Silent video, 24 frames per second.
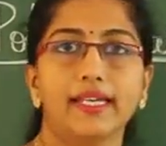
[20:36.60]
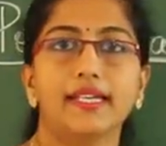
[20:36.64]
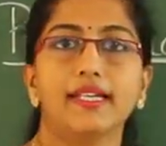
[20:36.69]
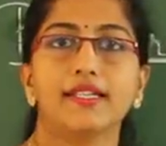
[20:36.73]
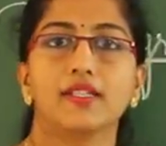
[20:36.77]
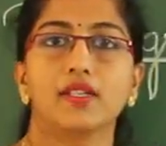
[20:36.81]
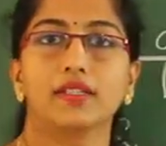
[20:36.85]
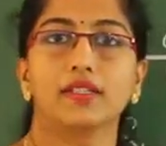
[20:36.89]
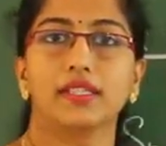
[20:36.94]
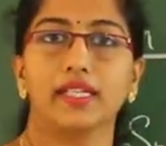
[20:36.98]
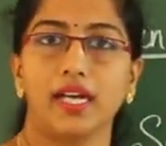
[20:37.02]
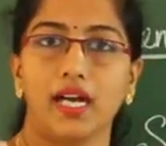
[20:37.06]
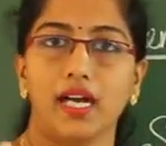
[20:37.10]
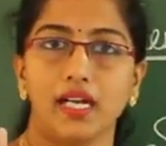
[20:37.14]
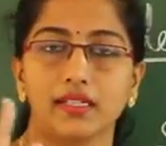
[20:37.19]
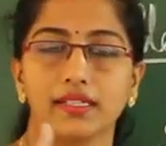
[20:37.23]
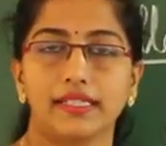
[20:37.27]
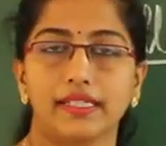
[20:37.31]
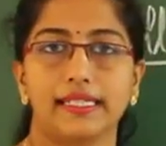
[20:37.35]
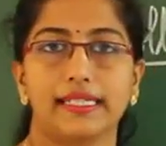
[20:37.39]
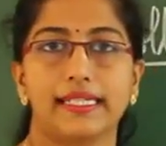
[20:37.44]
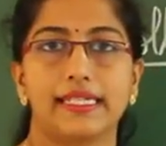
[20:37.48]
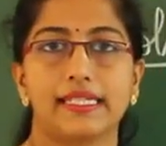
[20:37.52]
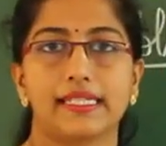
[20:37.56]
so they are
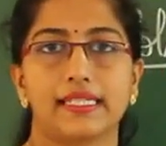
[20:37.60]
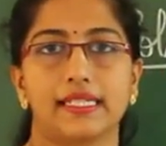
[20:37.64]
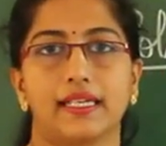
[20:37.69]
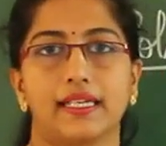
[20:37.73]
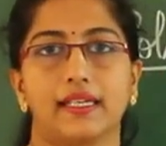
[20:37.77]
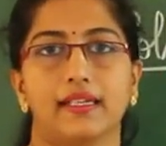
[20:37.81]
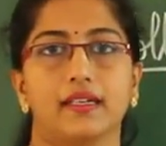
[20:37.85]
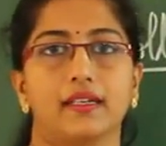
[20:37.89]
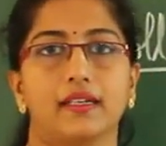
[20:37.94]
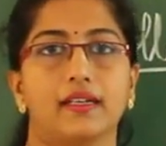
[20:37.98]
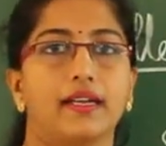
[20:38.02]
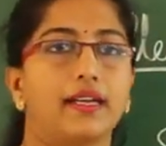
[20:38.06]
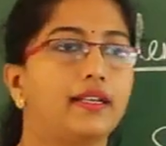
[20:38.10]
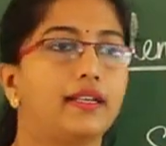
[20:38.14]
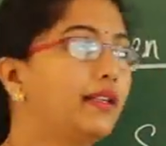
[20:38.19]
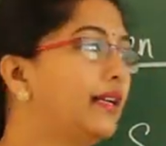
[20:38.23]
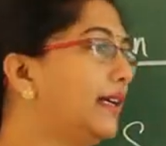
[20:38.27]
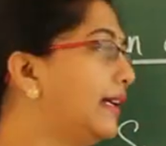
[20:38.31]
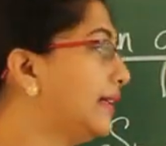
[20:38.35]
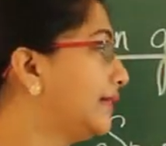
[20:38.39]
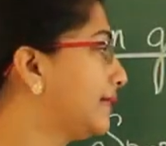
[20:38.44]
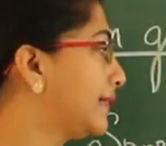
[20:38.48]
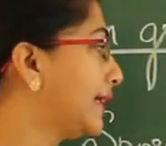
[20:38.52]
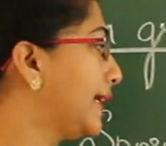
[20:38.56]
releasing in
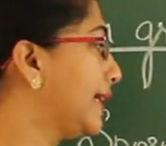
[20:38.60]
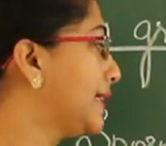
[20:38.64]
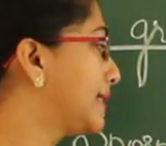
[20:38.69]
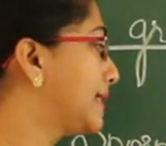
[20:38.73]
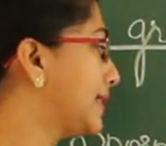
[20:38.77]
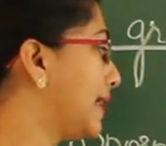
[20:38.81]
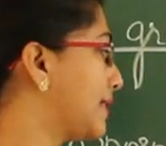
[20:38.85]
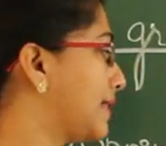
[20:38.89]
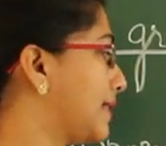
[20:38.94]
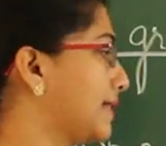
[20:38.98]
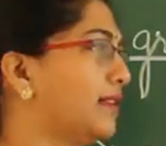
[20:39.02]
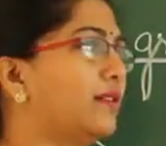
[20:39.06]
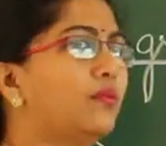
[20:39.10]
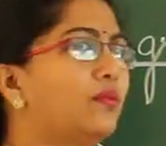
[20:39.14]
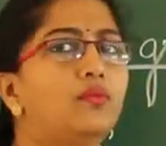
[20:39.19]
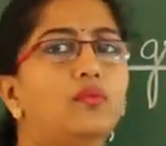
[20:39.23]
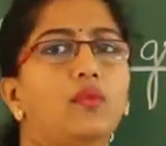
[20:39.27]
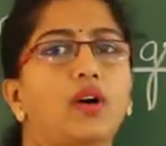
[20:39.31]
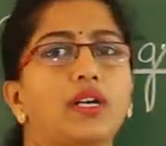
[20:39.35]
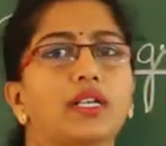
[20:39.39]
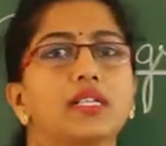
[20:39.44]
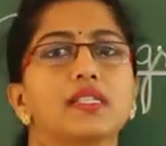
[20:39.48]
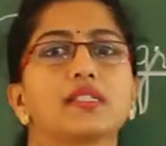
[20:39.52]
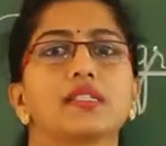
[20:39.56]
three cells. Now
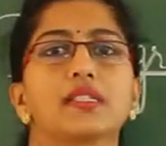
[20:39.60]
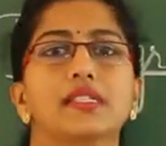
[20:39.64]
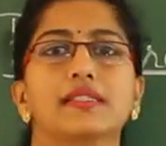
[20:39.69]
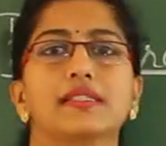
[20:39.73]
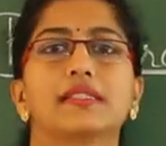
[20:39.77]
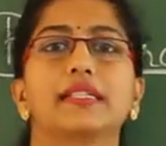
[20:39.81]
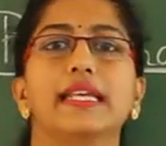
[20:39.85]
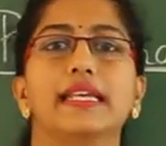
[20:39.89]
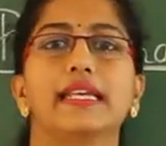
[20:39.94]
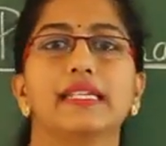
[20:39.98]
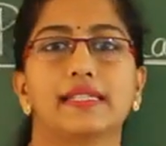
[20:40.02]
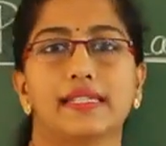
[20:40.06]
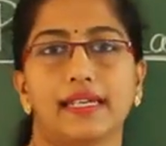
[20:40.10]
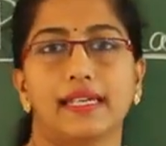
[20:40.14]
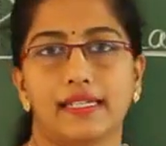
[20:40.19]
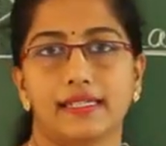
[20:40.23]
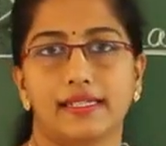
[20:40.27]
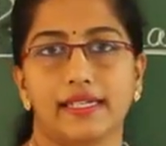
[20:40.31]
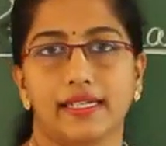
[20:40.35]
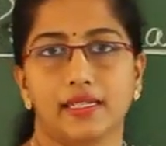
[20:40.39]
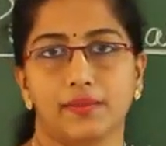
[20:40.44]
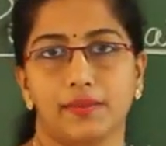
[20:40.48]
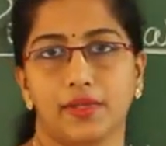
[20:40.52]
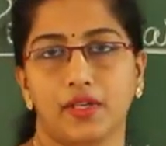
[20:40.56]
what is this three-cell
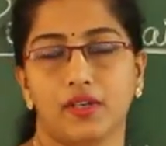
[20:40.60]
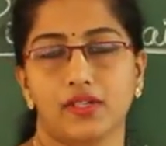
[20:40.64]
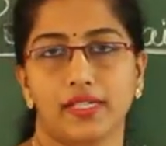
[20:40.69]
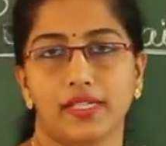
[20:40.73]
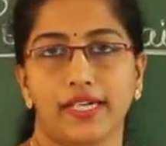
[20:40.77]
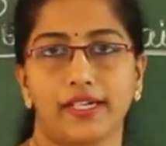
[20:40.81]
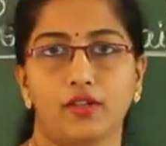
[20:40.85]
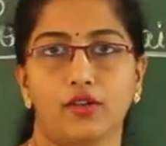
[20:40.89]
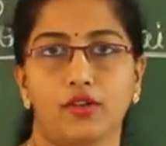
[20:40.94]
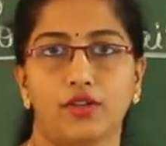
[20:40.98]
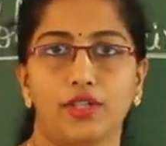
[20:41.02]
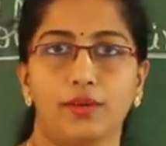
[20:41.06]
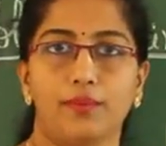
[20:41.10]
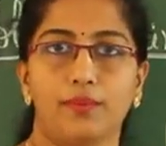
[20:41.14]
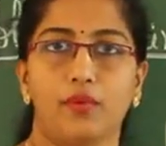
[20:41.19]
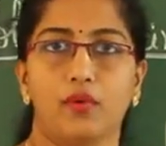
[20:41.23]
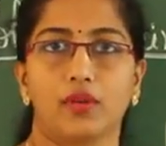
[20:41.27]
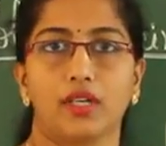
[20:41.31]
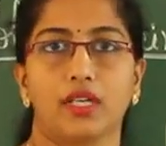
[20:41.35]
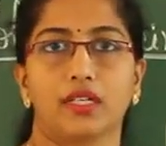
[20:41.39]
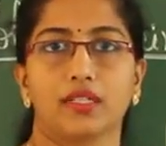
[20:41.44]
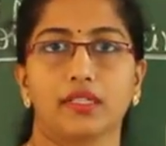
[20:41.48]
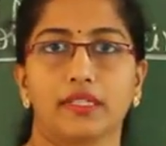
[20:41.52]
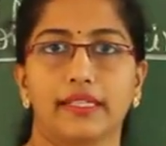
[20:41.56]
stage? Because I told you
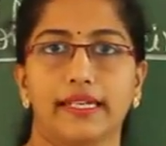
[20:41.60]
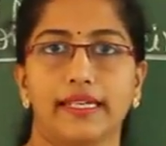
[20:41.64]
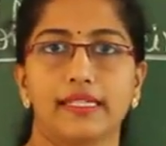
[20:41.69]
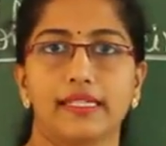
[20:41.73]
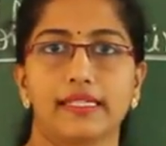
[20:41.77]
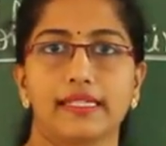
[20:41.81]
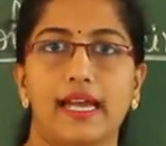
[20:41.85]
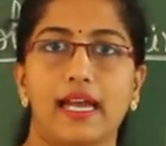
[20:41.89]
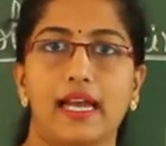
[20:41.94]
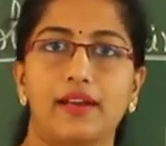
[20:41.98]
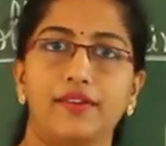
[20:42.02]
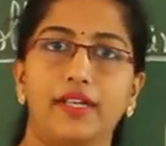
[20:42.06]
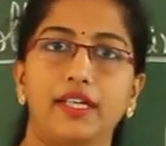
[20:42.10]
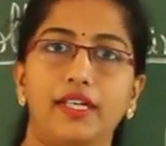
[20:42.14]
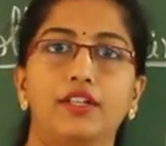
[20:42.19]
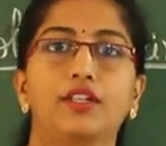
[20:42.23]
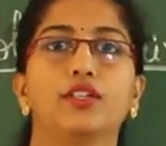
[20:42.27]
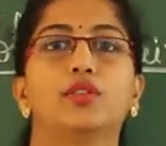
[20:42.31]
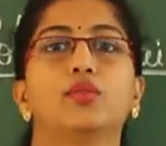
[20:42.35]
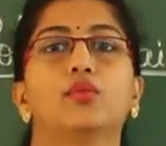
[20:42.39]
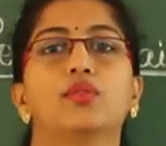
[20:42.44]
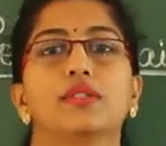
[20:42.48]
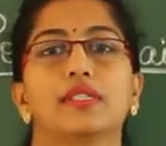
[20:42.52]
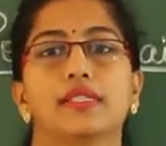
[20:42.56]
pollen grains having
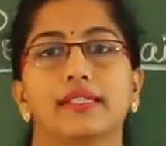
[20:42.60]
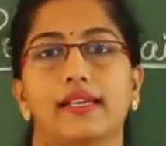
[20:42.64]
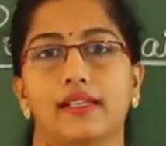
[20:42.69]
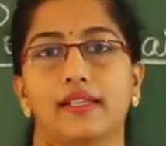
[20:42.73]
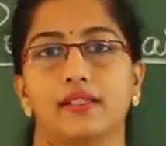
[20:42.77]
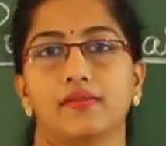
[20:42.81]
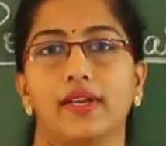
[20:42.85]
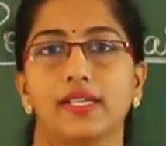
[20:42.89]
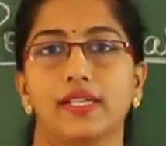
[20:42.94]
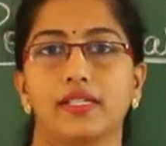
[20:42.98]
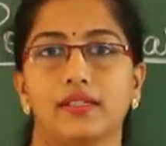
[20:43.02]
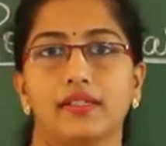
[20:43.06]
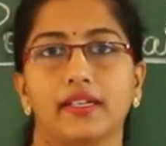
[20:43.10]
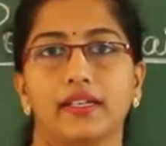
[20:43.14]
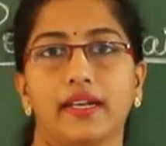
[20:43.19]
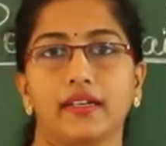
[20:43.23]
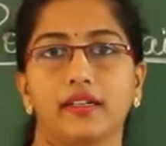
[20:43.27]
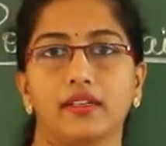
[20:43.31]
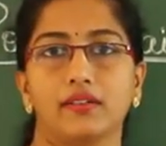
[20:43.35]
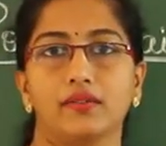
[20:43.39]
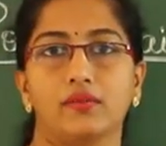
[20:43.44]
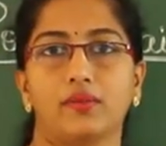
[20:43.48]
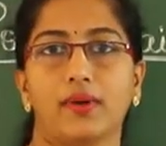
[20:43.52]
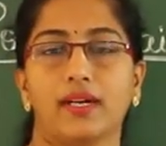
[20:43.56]
two cells,
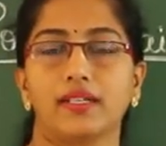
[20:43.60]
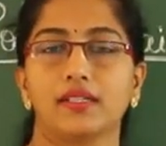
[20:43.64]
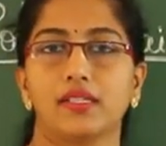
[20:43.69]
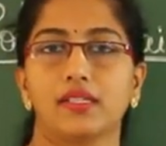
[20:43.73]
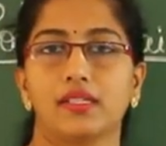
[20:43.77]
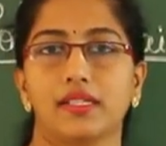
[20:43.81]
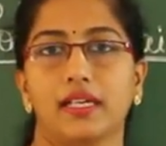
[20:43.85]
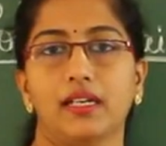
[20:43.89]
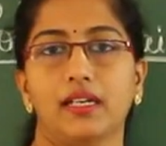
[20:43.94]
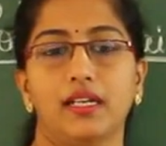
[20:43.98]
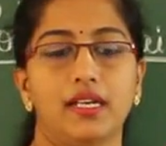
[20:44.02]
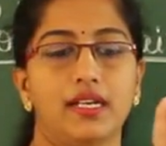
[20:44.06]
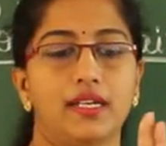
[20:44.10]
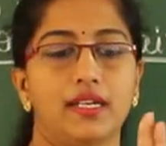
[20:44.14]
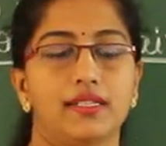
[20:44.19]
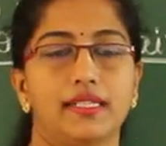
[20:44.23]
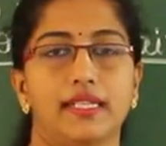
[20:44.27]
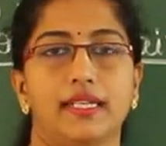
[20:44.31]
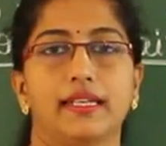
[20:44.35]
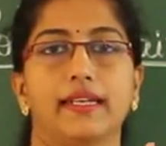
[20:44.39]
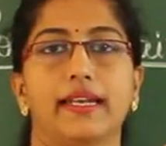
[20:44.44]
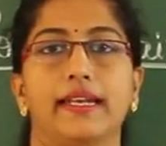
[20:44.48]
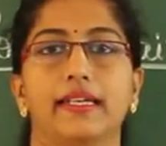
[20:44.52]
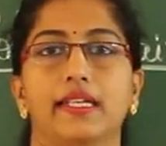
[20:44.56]
vegetative one cell,
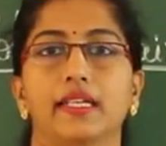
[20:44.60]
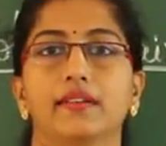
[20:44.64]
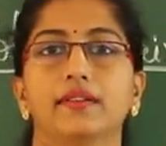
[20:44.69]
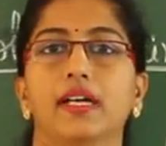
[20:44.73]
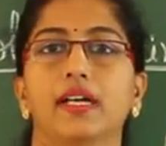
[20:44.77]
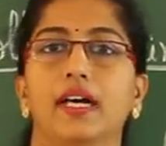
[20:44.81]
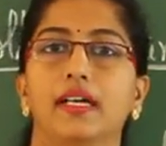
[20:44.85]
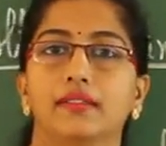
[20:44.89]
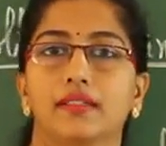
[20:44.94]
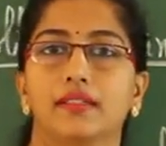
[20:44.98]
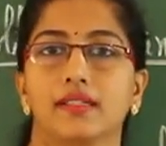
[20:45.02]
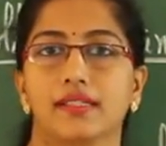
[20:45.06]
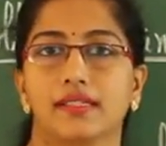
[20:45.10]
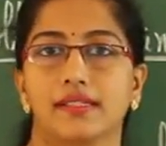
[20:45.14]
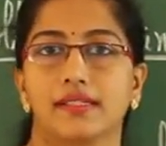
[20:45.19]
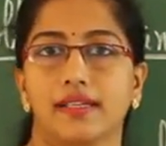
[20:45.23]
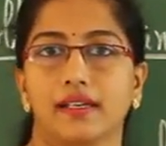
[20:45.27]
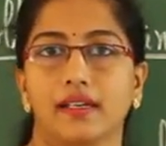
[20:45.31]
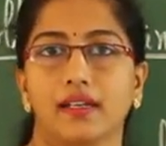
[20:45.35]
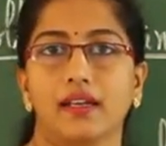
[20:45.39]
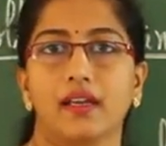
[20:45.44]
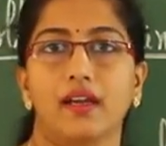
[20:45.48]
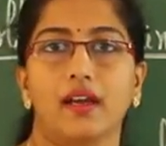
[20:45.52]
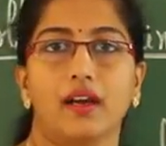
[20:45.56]
generative the other cell.